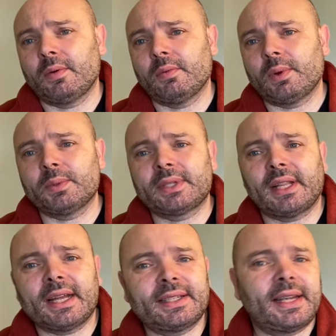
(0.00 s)
When was the
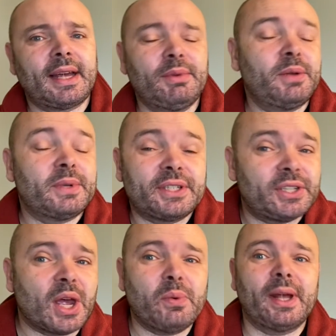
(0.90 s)
last time you were
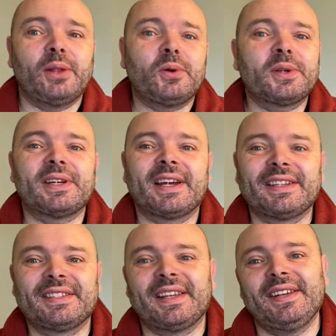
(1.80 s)
so well
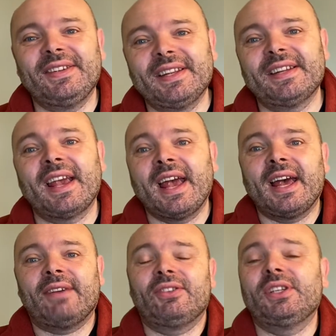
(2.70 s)
organised that you didn't
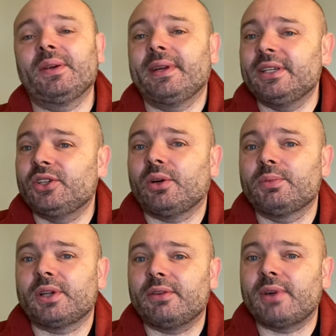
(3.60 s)
have to do any jobs
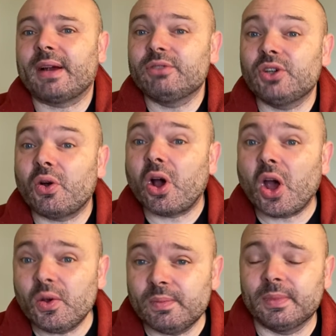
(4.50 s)
around your
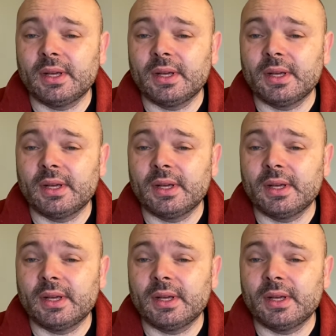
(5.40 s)
home